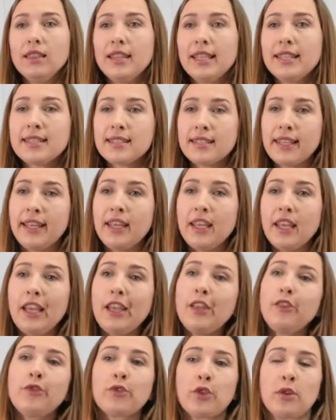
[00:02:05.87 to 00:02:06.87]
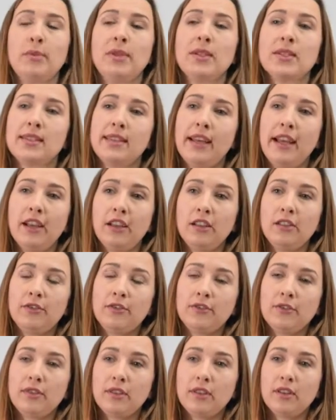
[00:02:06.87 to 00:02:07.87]
Let's take informal
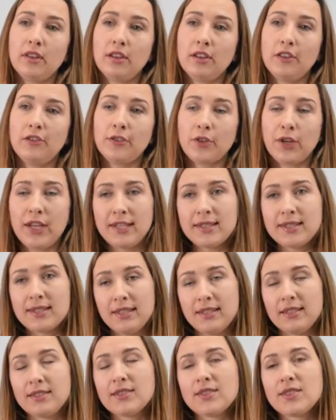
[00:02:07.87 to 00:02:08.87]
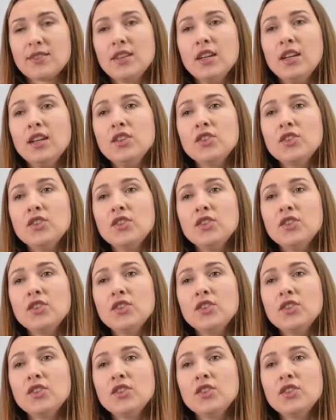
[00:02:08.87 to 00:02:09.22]
style, for instance.